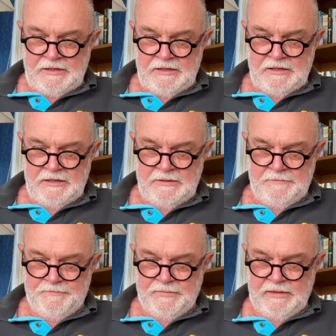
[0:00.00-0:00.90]

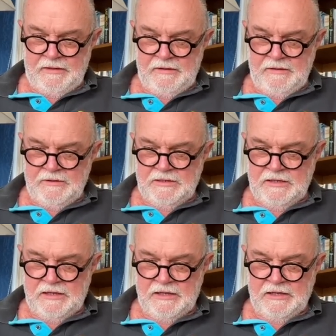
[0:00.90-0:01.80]

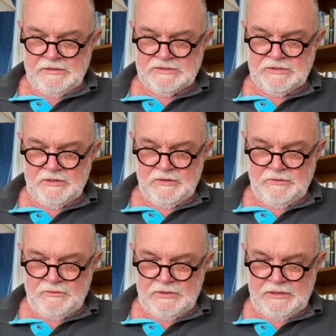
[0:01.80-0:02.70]
Okay,
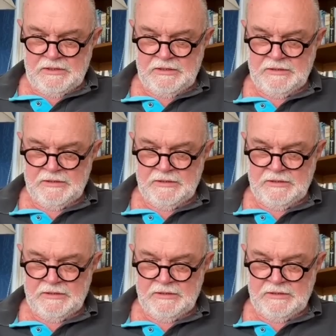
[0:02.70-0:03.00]
so